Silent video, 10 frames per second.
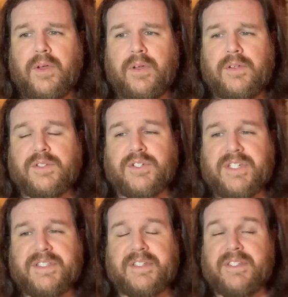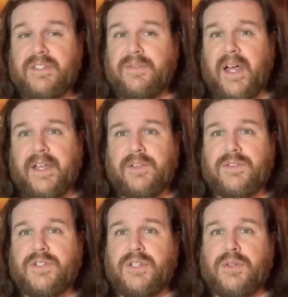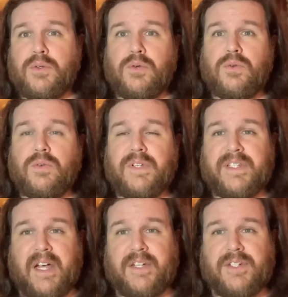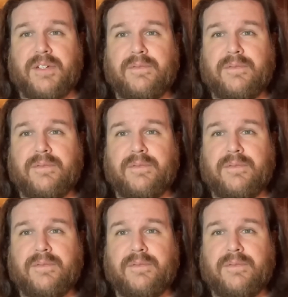So she sends these vials to Natasha.